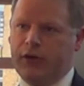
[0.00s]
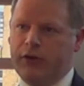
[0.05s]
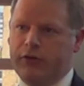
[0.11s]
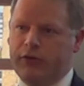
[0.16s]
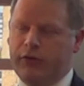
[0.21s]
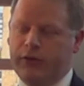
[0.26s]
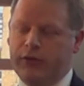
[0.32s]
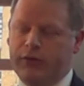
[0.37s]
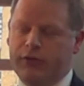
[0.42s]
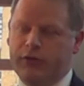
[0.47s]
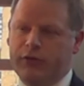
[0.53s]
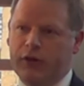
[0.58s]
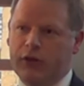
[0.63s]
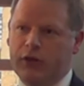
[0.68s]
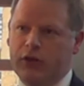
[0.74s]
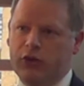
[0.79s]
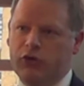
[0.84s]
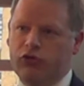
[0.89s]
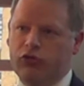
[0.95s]
case at this
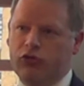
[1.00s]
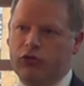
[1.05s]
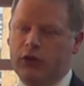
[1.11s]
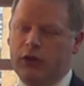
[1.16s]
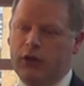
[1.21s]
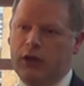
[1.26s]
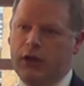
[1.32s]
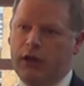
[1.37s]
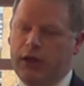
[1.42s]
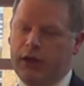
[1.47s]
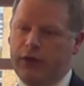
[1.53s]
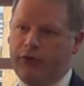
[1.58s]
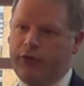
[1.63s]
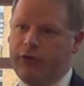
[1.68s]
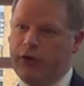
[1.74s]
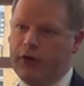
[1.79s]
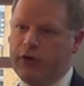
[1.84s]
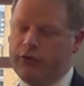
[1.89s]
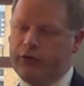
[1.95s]
stage,
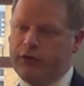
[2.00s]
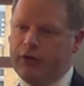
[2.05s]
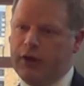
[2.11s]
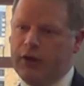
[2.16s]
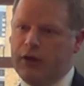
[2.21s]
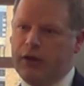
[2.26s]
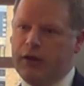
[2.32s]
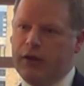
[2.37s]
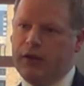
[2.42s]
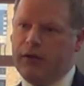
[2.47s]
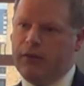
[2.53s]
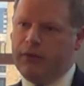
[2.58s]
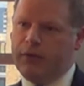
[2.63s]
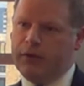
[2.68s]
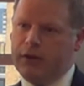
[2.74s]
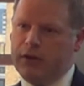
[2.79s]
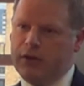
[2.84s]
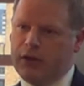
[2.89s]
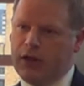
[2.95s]
is that
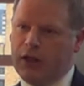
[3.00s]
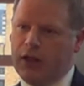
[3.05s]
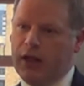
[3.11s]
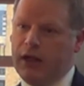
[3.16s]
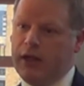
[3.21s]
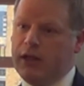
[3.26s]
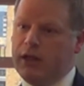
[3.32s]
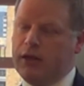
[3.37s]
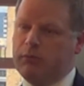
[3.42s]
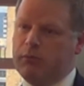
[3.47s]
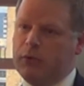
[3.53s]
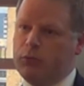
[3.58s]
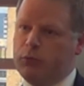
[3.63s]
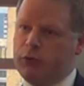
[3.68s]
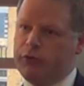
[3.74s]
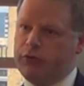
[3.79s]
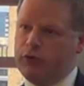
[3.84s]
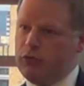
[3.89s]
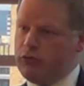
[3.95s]
the claim
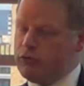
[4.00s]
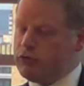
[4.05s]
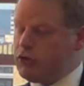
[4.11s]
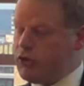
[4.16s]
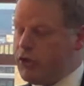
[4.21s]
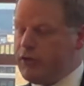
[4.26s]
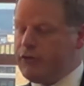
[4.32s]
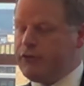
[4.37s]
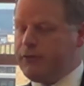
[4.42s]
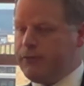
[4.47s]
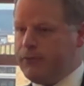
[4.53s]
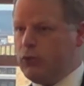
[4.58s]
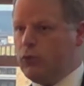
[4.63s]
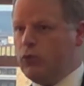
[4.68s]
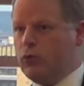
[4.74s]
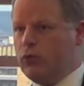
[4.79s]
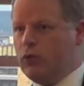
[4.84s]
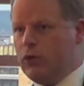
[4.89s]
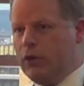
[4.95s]
was not just
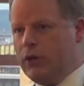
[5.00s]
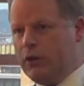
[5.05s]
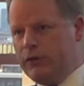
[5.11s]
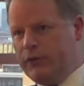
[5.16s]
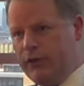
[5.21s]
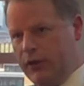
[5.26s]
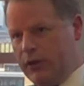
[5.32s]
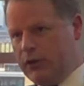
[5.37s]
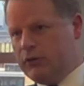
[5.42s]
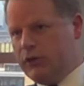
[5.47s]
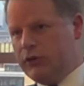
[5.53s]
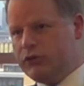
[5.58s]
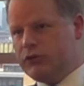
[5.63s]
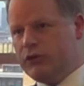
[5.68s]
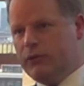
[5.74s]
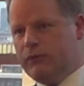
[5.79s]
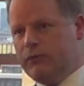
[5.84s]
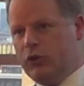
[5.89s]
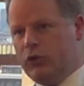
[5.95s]
for a
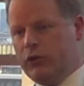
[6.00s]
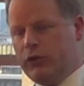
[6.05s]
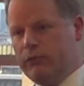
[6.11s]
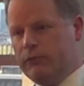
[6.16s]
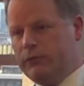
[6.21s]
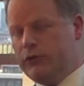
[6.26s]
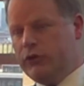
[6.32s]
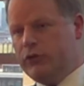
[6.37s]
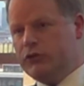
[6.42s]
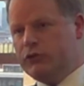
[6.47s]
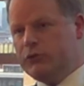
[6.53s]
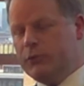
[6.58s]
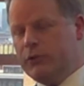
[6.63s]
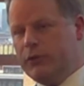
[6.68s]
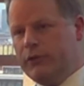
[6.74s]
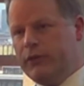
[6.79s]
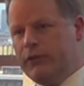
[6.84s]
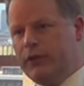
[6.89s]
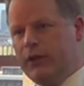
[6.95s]
declaration of
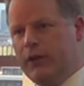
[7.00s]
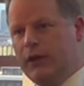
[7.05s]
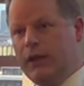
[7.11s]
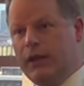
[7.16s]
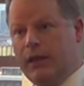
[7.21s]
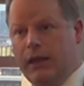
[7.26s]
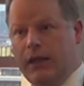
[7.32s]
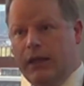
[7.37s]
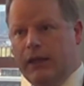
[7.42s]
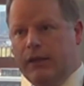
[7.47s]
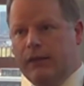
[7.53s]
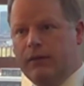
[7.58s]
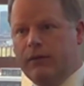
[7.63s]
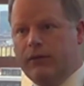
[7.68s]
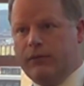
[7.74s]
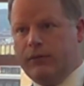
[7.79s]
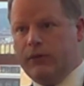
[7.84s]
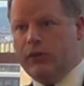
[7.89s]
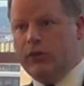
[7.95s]
non-infringement
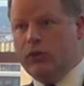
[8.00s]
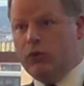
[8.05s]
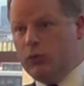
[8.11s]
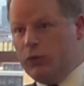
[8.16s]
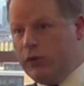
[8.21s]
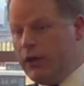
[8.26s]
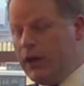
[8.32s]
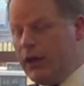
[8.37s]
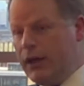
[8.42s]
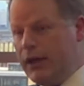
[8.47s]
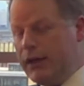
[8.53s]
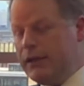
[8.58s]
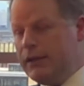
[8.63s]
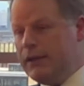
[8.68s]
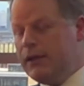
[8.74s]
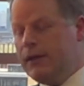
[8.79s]
in the UK,